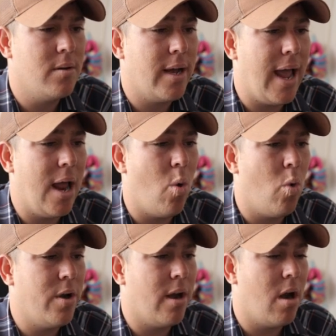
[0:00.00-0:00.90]
Okay,
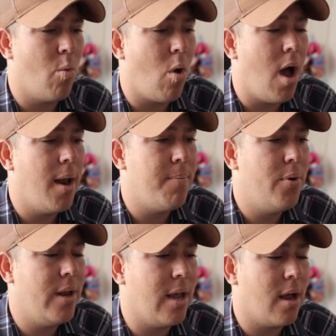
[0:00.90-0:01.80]
Ordinary Rod,
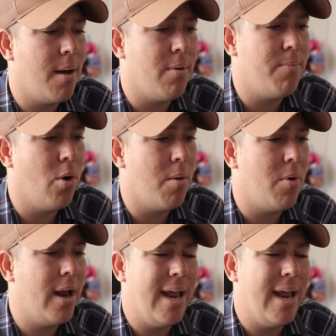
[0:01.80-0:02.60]
putting a couple Pokemon